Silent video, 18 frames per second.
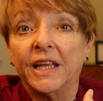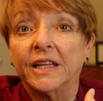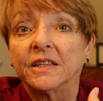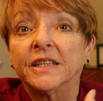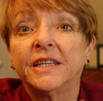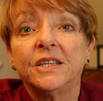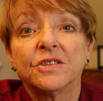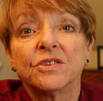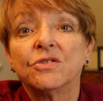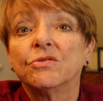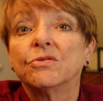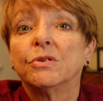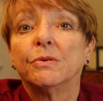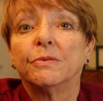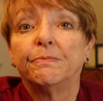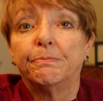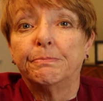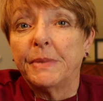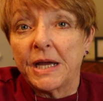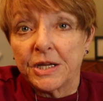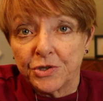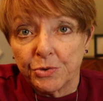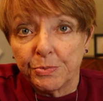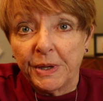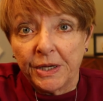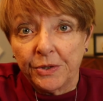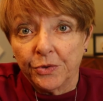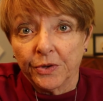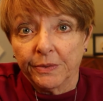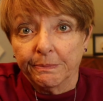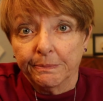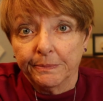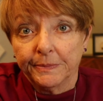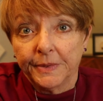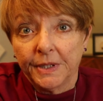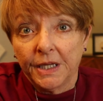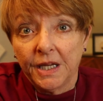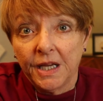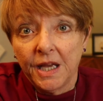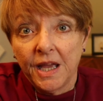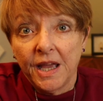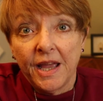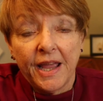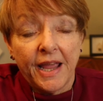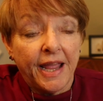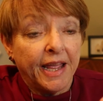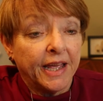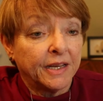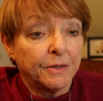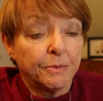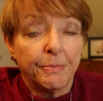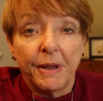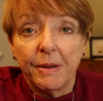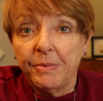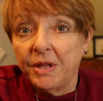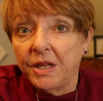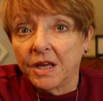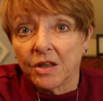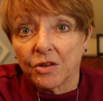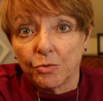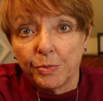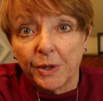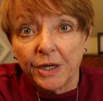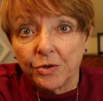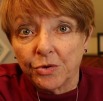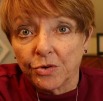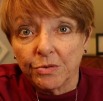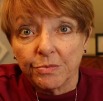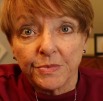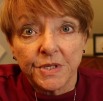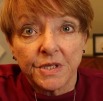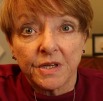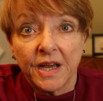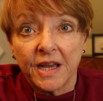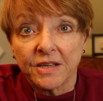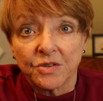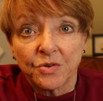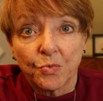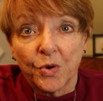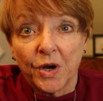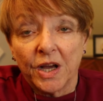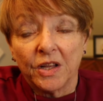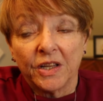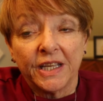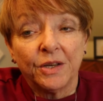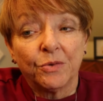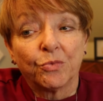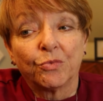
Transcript: At least do the master bedroom and maybe the other bedrooms as well.